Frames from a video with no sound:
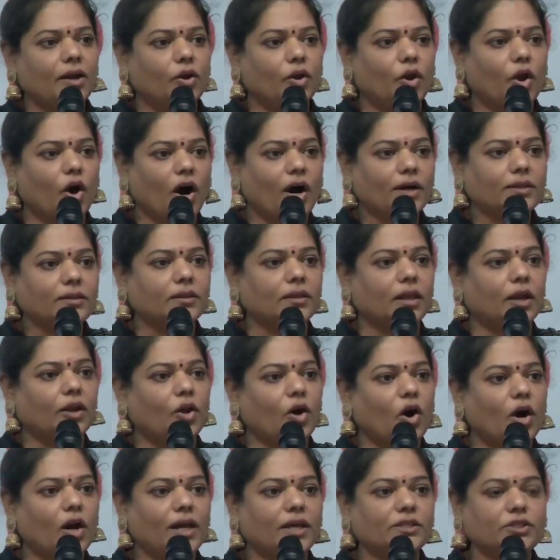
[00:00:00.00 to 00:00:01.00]
not the
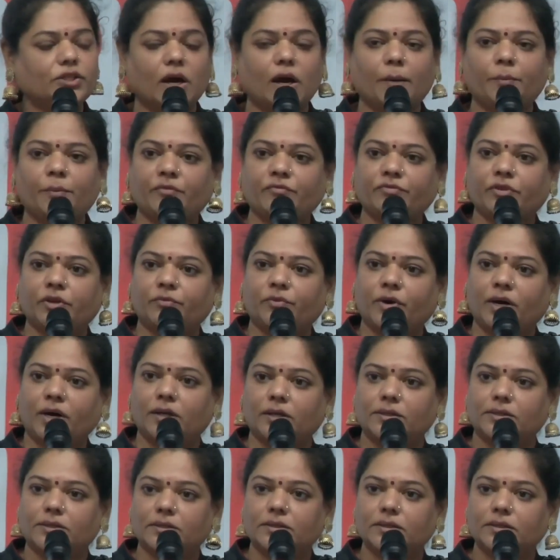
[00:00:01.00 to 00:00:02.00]
knowledge hub of the
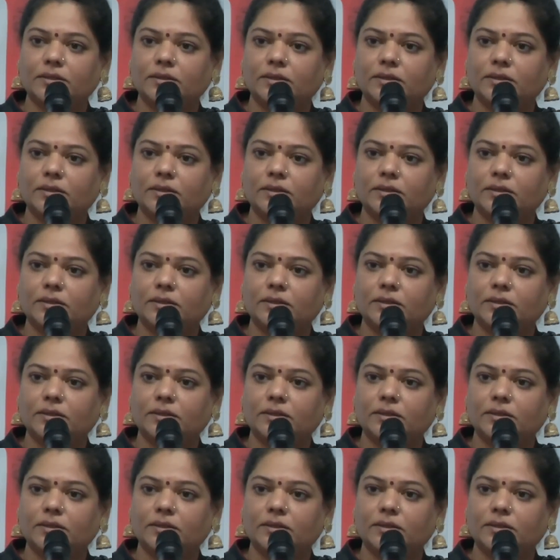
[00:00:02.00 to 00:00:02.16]
world?